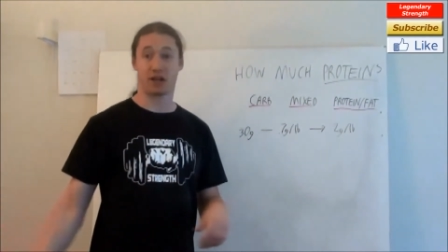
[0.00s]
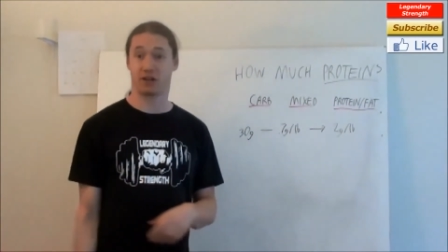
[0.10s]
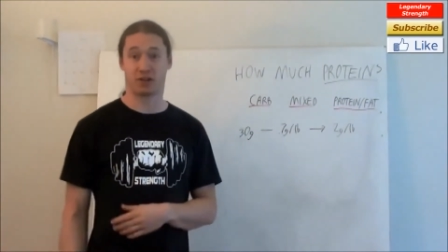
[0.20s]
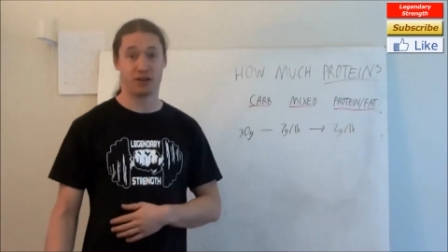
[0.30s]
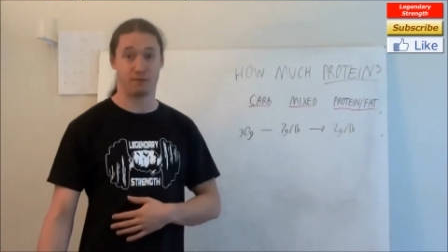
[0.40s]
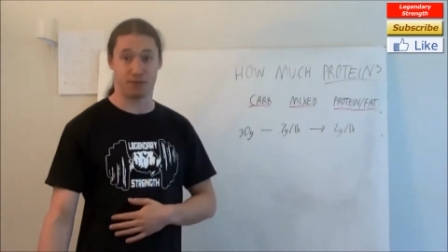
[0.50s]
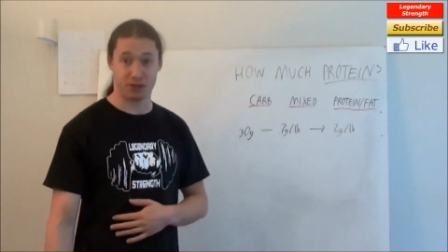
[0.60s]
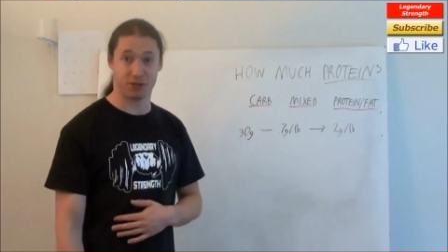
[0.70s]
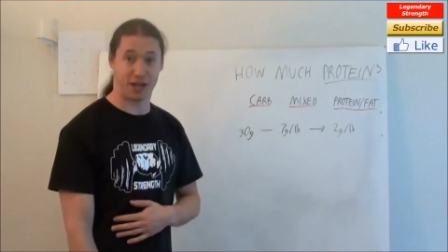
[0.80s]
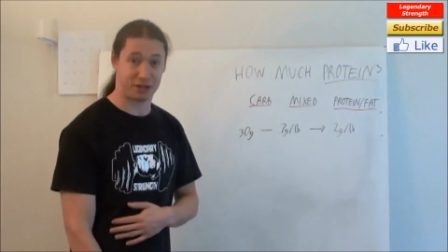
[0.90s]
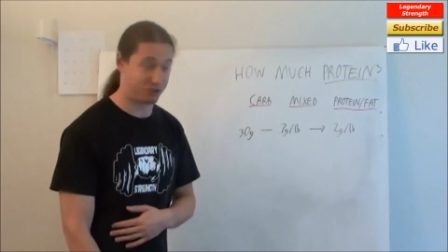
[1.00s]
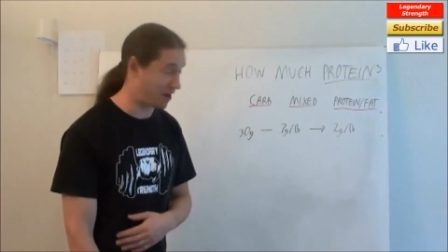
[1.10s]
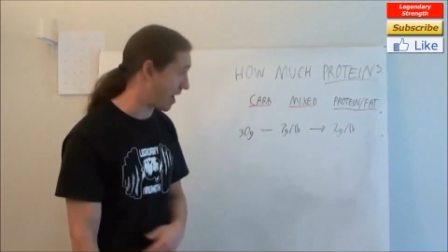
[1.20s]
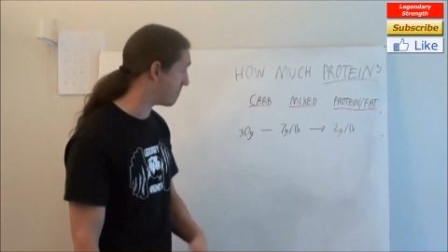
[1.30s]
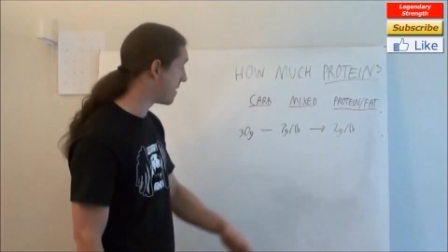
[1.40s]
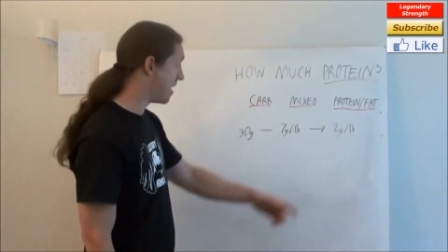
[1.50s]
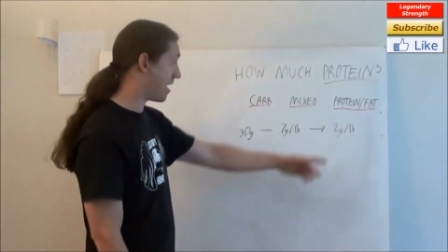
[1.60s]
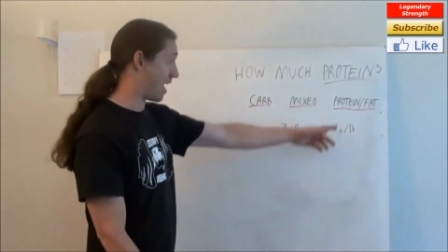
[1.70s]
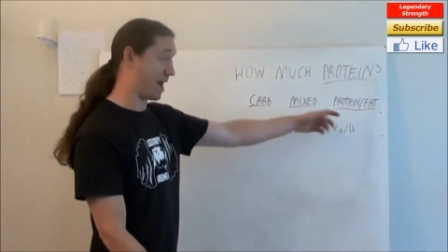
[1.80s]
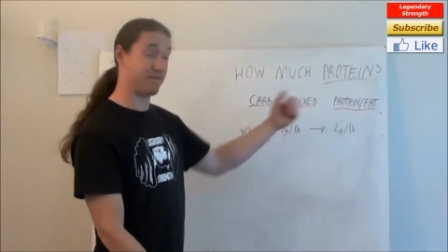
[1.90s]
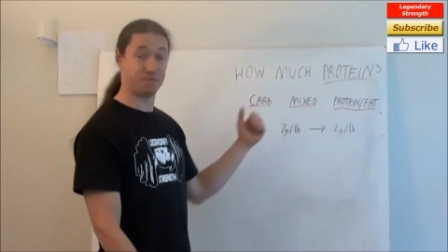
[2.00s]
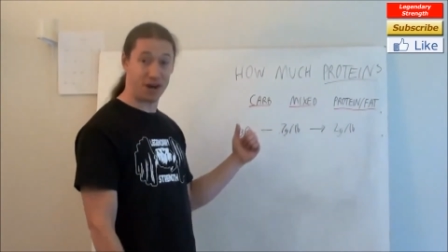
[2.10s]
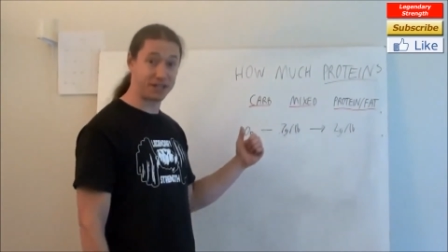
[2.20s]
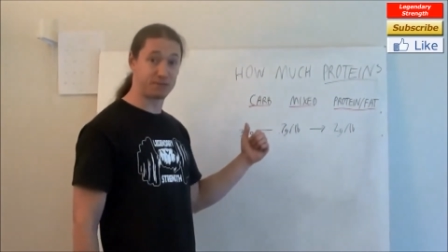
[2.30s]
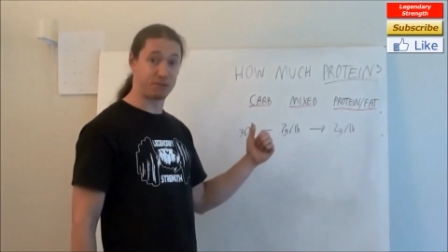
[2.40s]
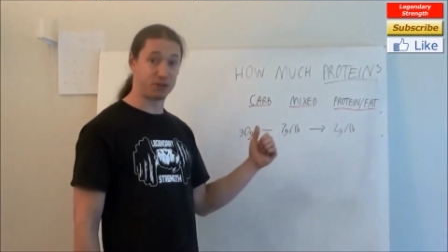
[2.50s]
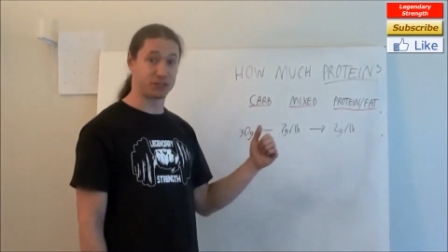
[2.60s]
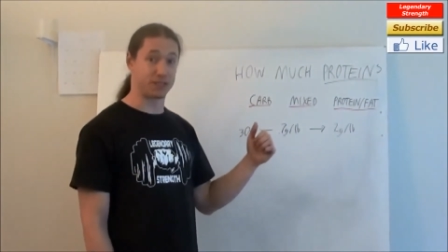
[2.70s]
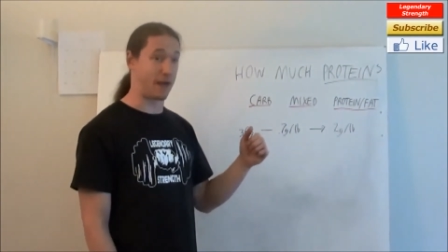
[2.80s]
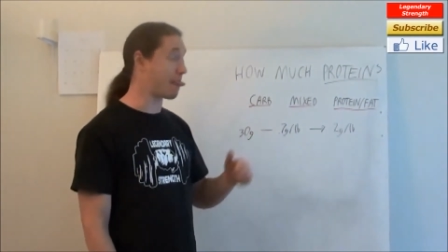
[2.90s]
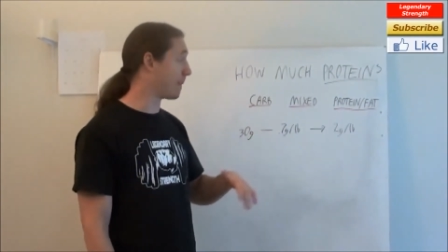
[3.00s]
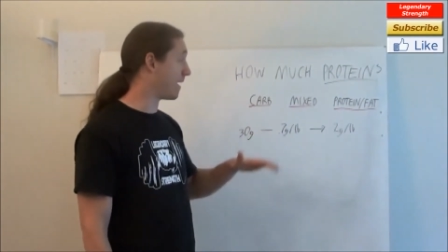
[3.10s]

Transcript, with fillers: you're going to feel like crap, and vice versa.